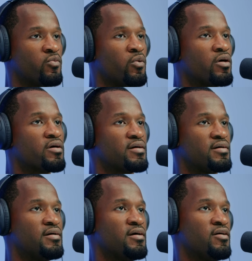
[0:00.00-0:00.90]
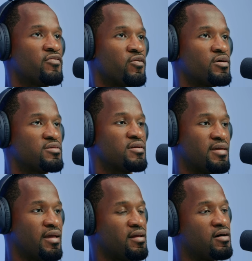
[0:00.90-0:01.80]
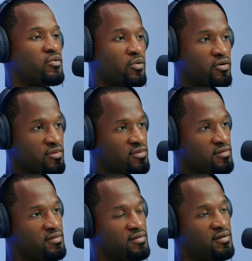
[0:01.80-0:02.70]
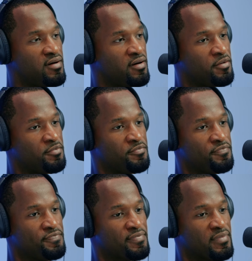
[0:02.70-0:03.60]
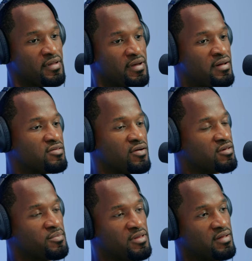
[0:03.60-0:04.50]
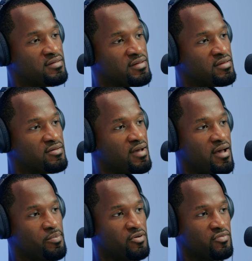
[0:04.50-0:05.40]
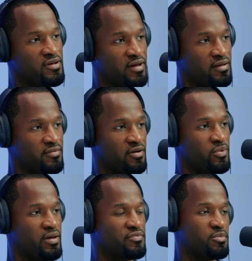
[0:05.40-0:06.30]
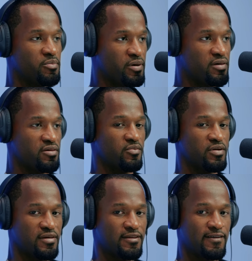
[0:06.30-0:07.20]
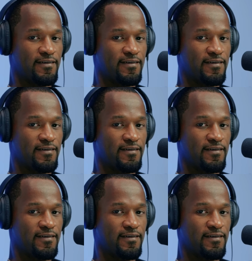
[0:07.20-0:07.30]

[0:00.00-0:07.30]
work for us to gain our worth, um, and it's not something that, that's going to happen overnight, right? We have to be patient with it.